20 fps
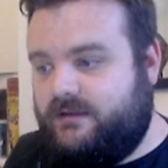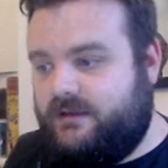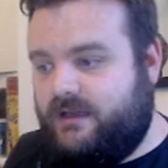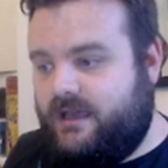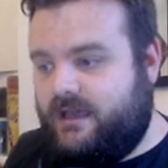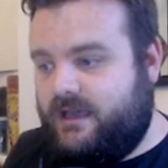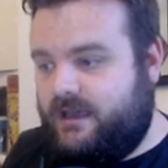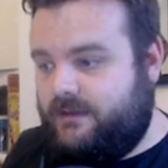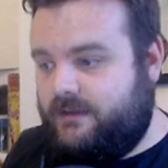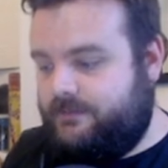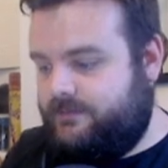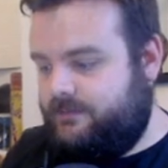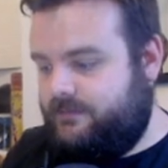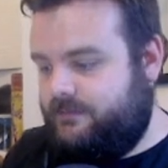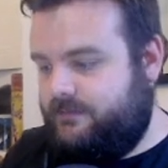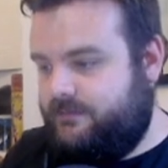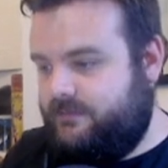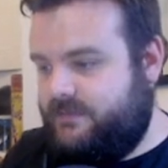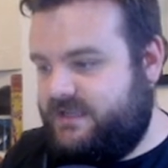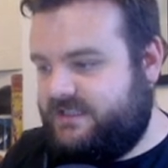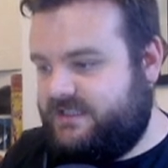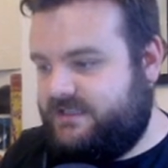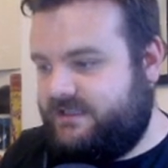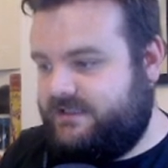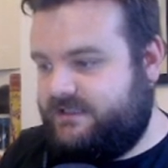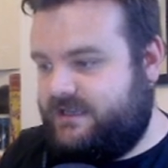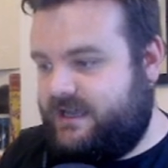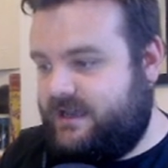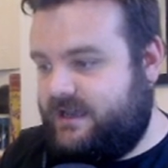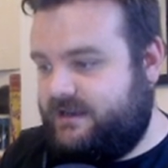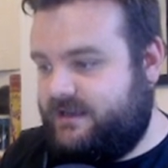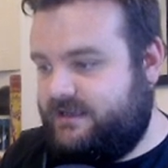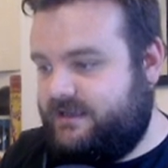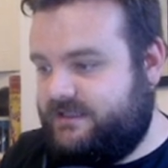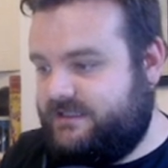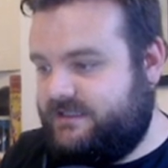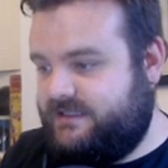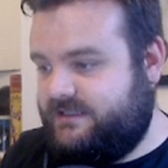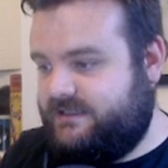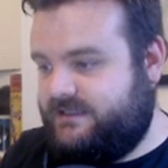Um, Mr.
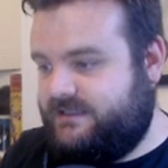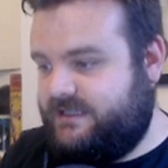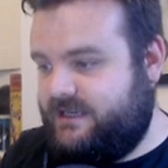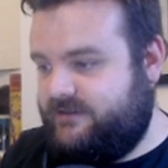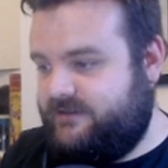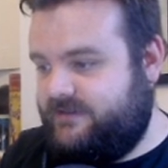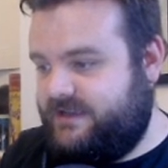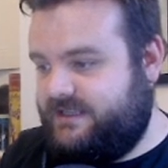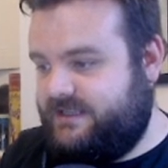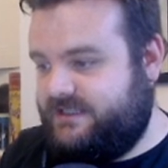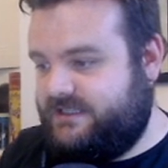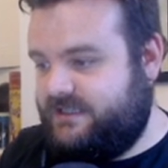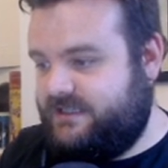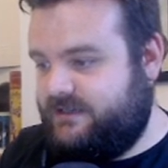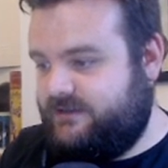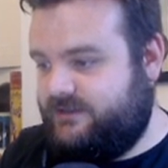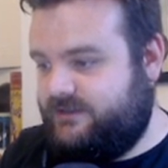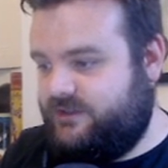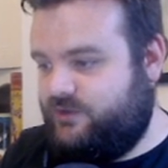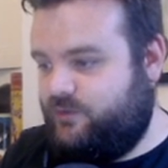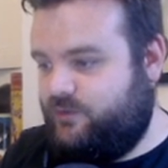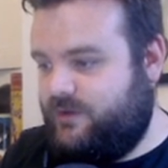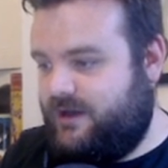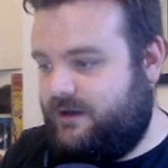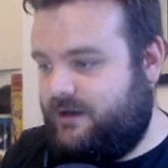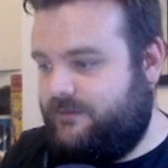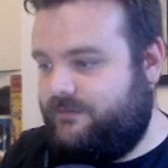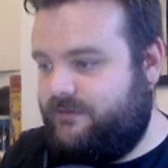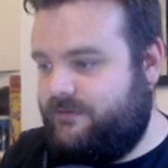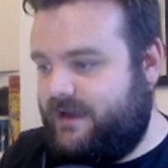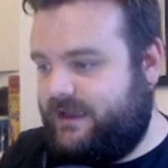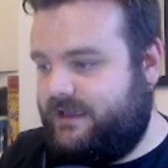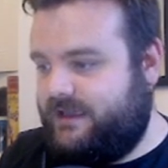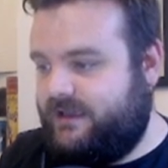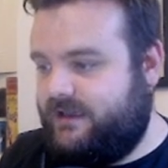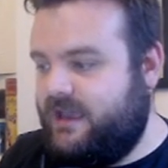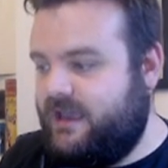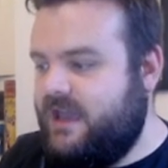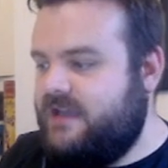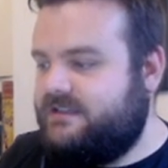TARDIS, Series 12 ranking.